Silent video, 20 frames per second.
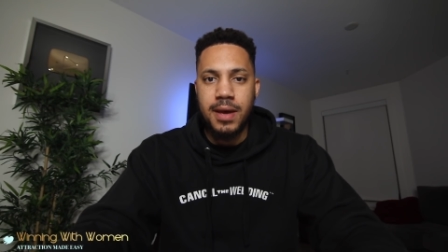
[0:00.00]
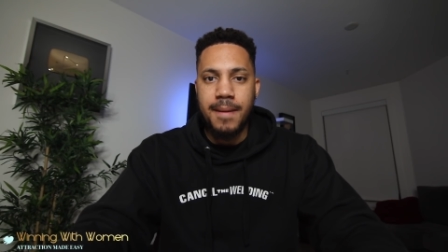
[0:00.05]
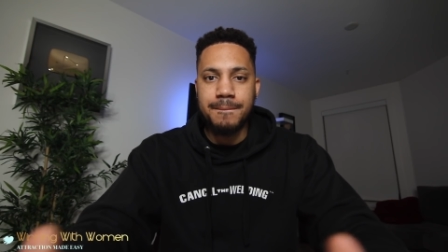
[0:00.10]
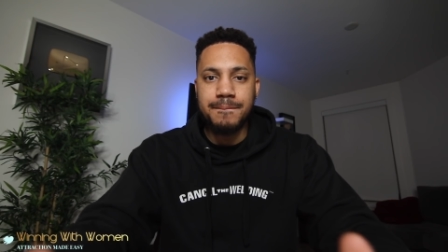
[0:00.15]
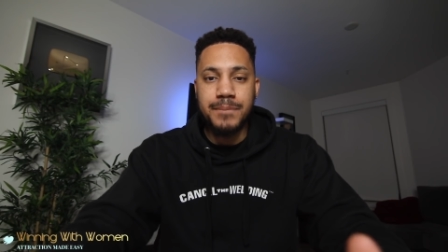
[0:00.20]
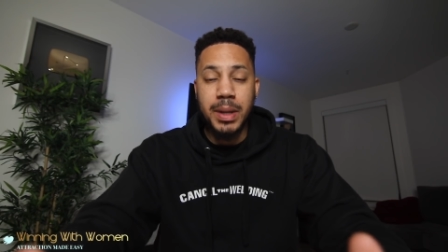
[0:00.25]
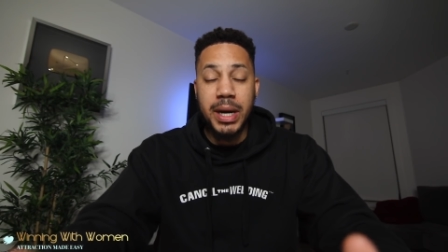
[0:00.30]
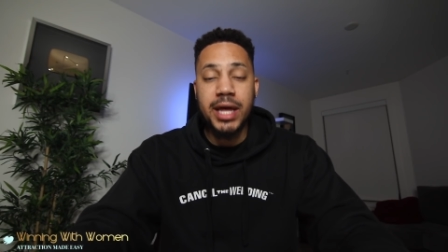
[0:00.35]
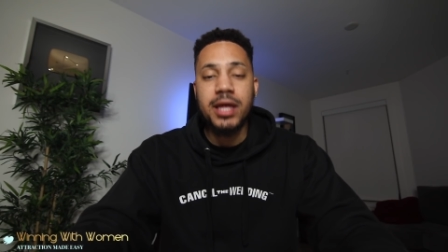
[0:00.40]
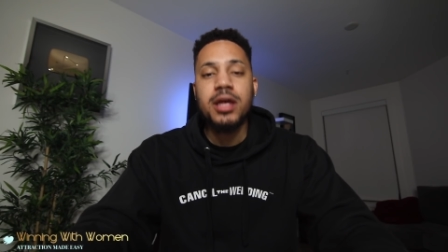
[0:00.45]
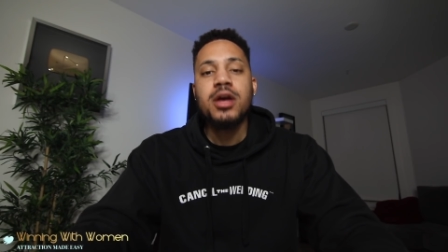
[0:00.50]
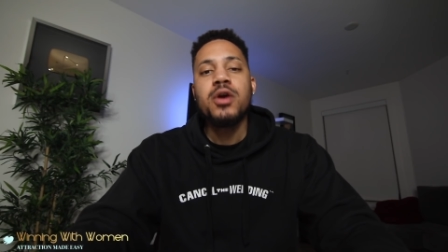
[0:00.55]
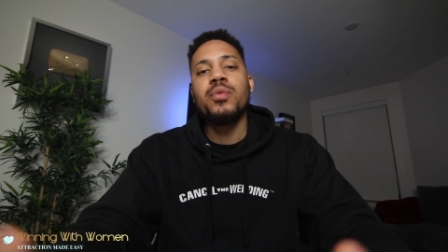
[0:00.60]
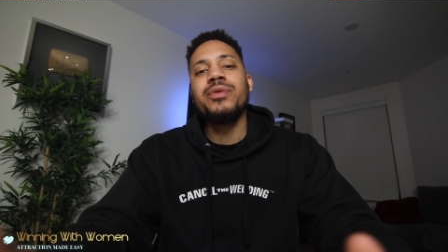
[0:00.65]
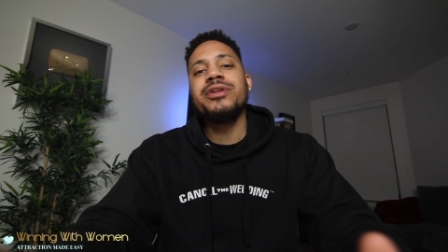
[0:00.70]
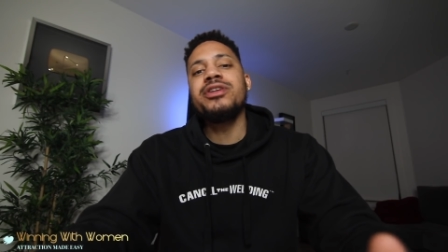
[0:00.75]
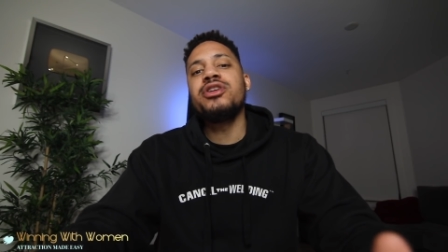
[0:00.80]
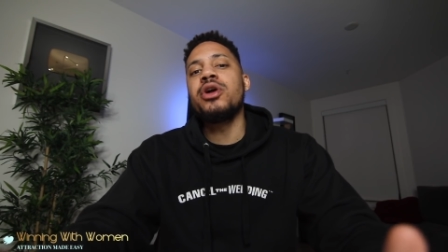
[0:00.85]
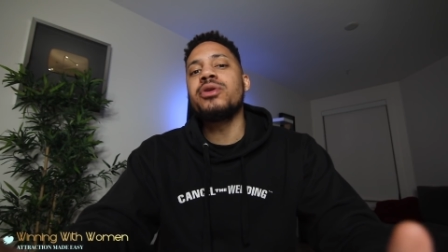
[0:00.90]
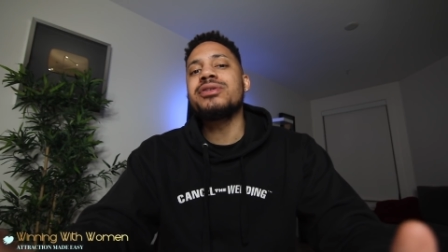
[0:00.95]
But
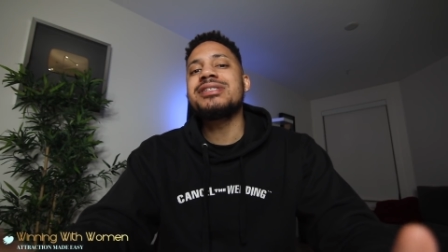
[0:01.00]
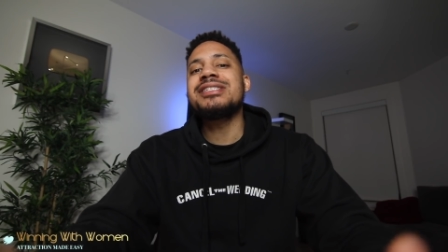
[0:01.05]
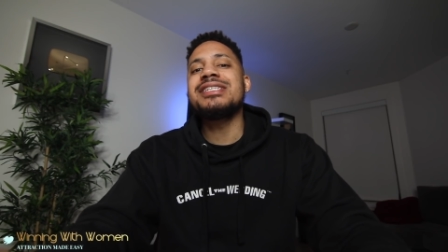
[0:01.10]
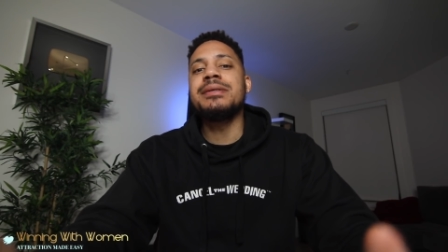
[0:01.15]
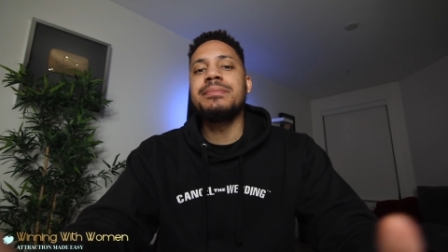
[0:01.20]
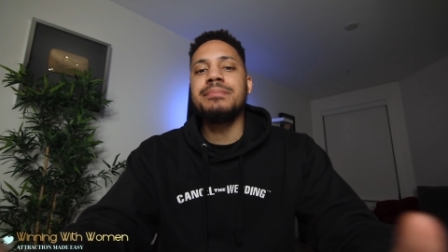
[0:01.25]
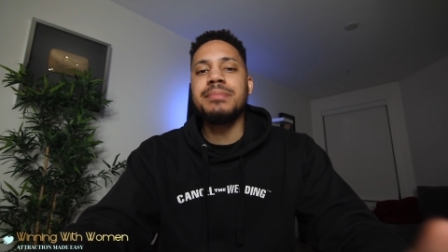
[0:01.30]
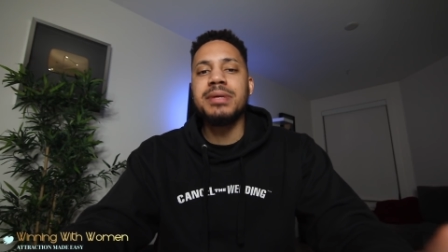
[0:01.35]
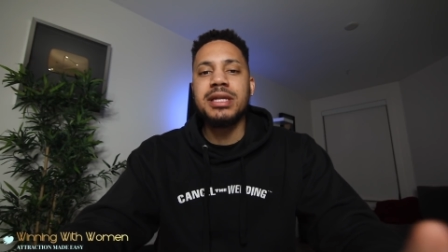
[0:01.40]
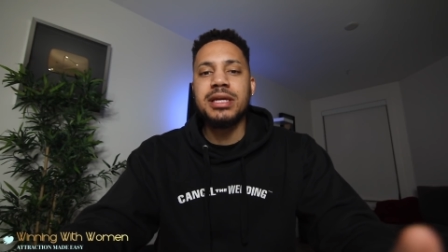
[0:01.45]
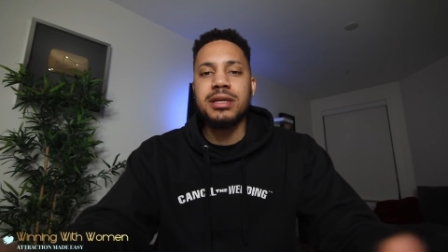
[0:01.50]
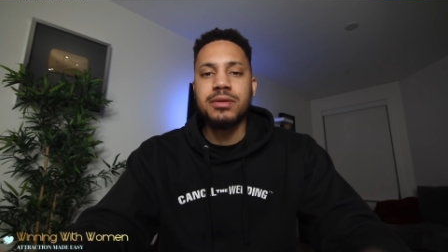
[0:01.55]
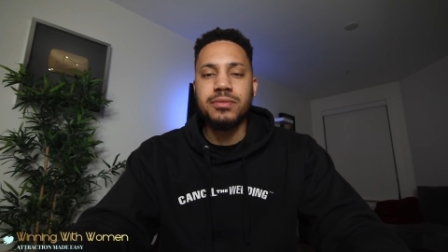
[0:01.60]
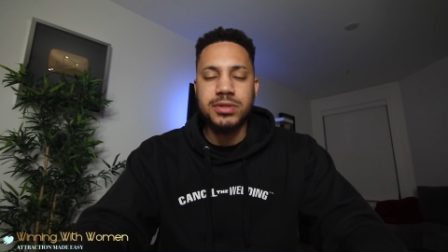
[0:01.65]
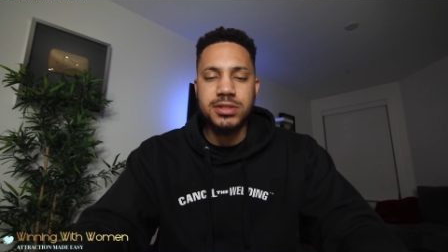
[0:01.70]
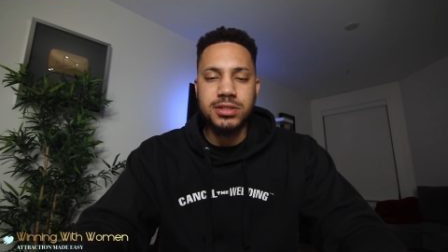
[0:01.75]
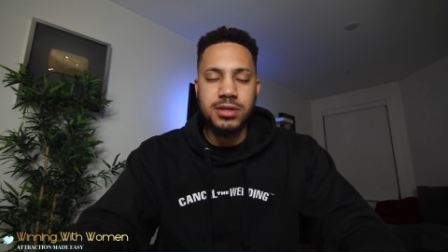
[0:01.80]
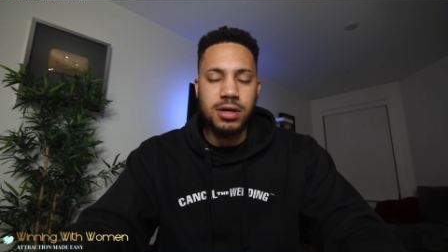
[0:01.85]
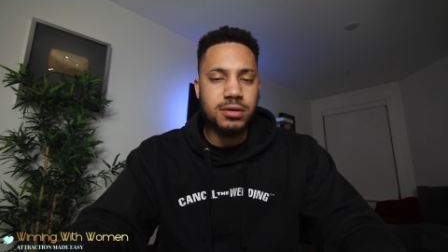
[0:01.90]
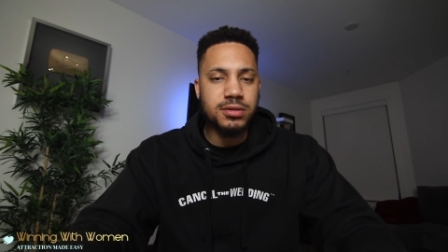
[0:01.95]
when you don't see immediate
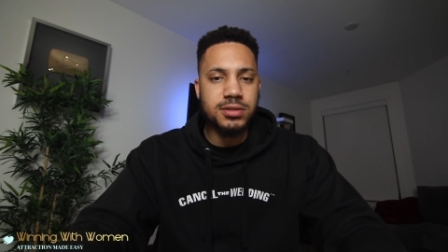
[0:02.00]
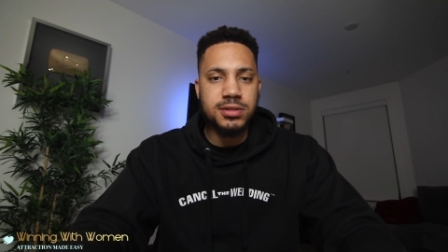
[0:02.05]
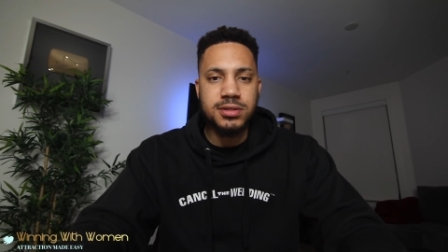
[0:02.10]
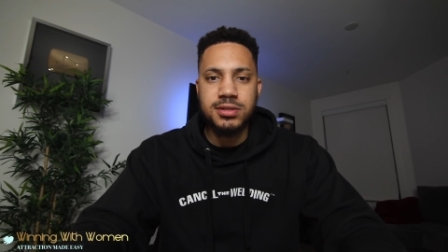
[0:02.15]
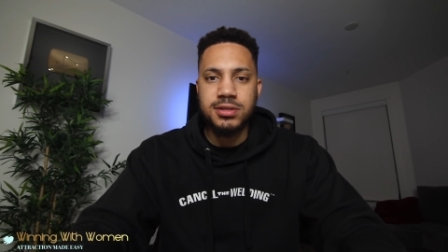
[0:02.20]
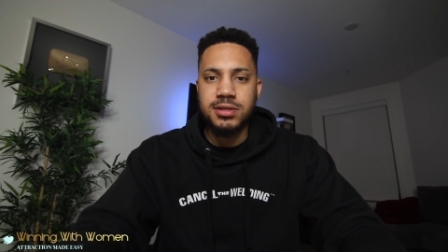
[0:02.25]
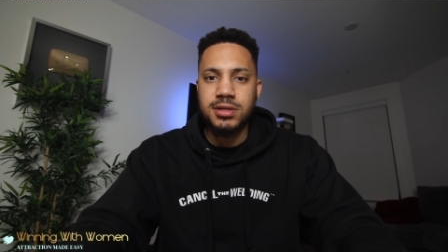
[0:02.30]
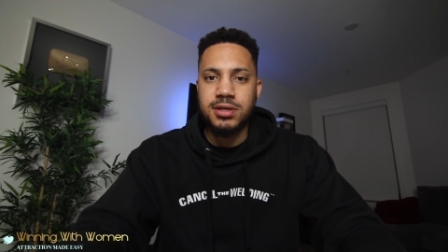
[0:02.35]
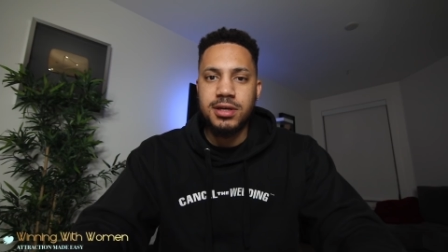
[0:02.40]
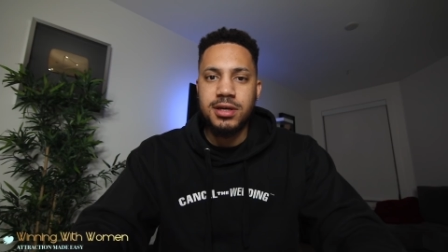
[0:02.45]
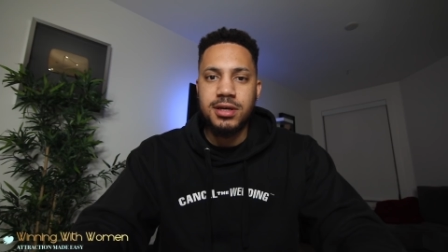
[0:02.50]
results,